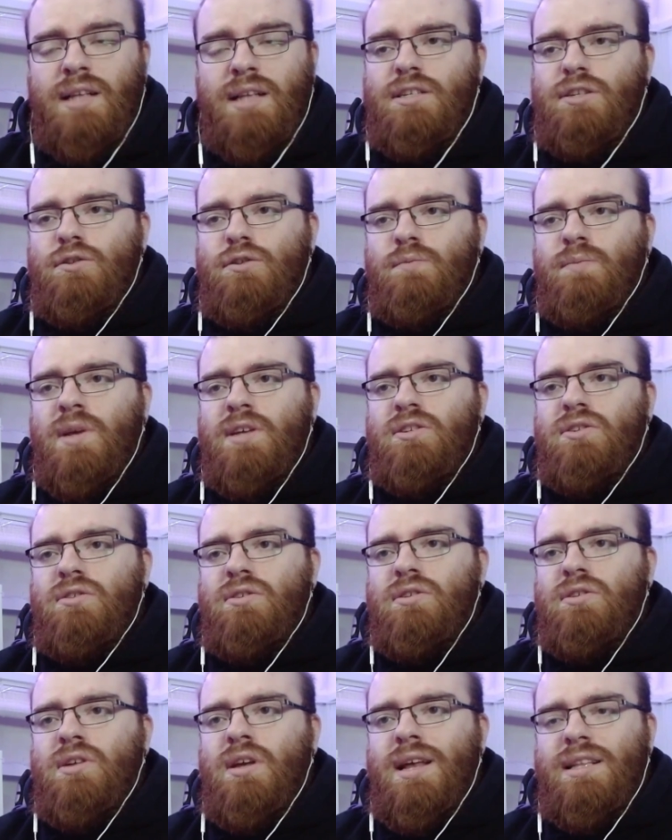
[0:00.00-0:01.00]
the
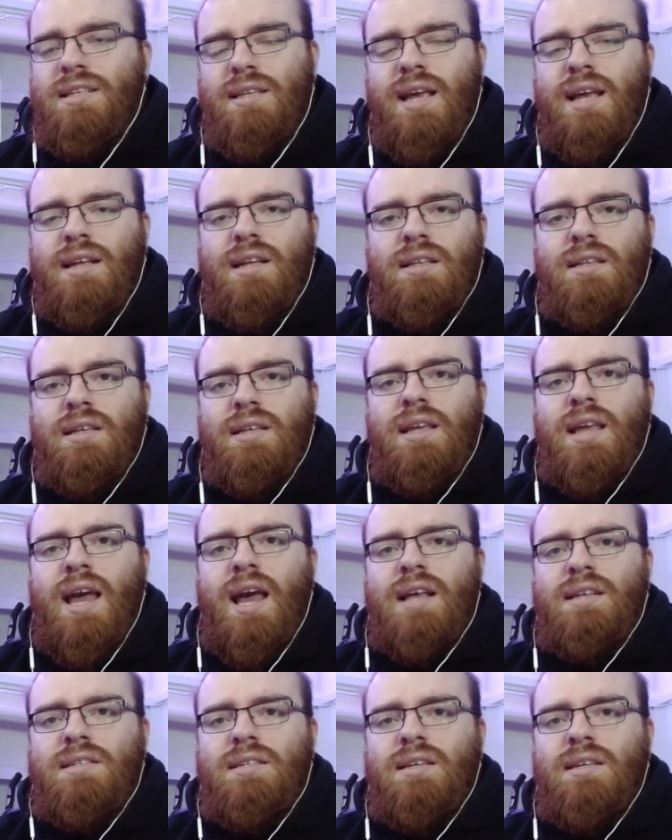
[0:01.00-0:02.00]
suspicious thing that he
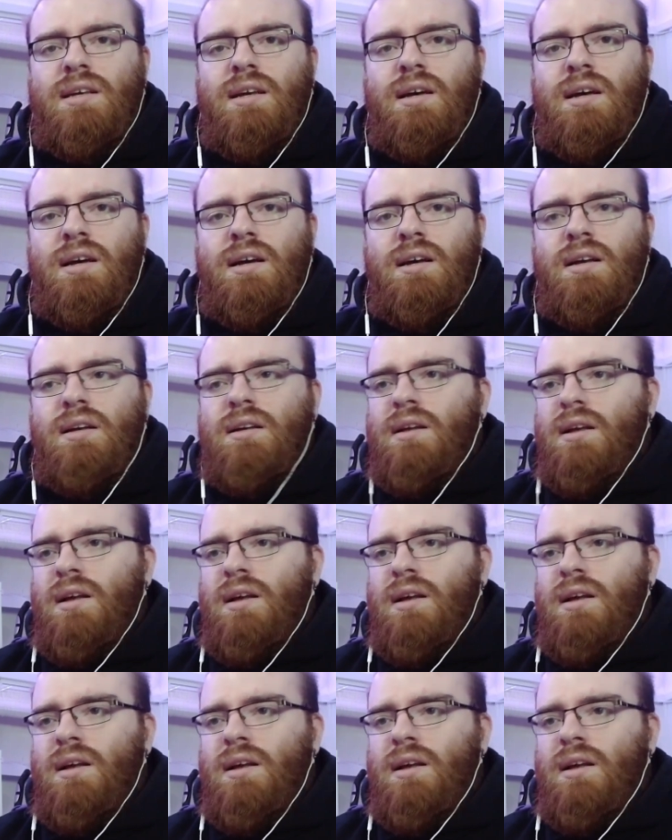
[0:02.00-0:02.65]
has uh,